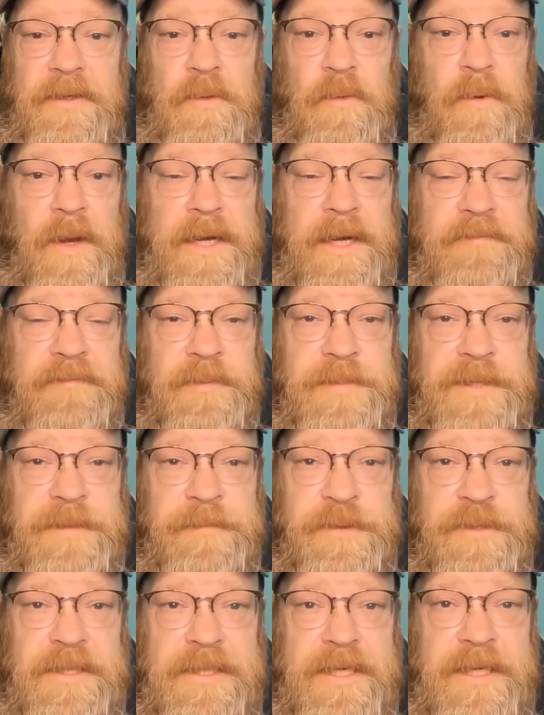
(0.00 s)
The right of the
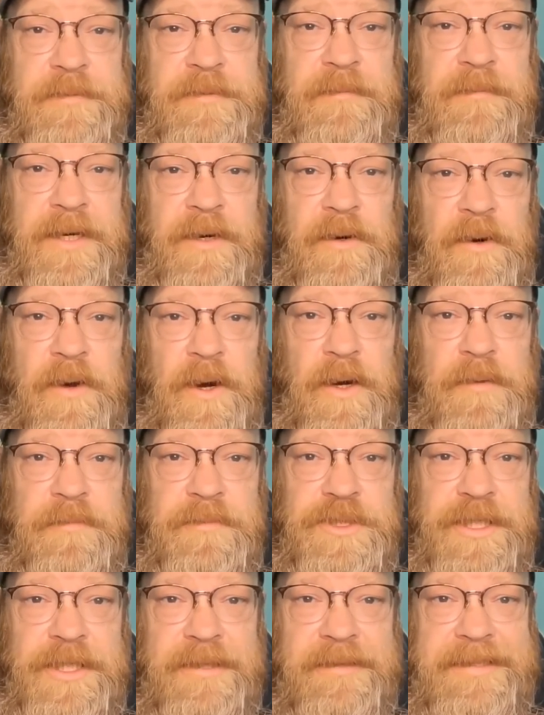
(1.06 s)
people to keep and bear
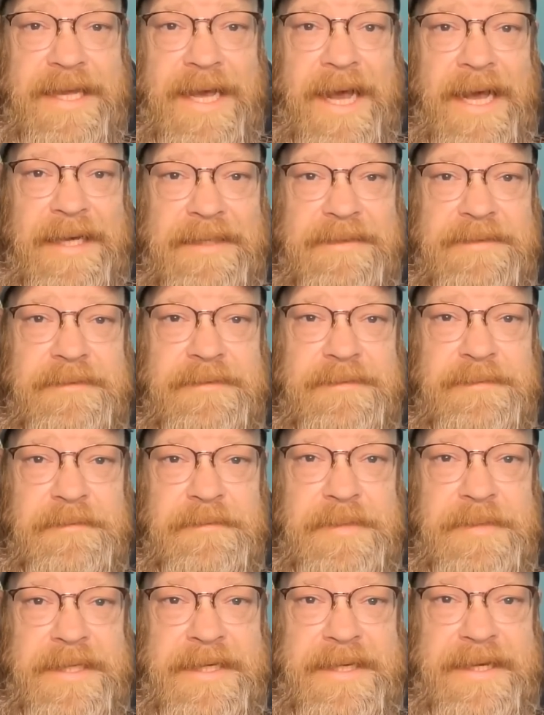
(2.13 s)
arms shall not
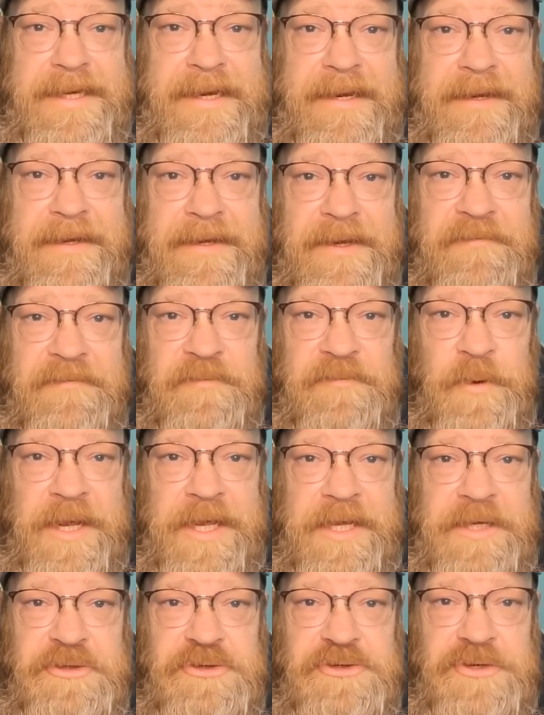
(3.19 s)
be
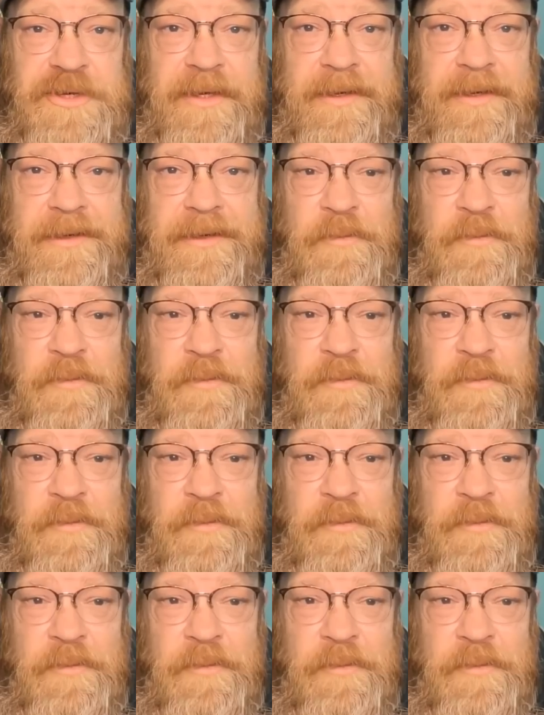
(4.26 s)
infringed.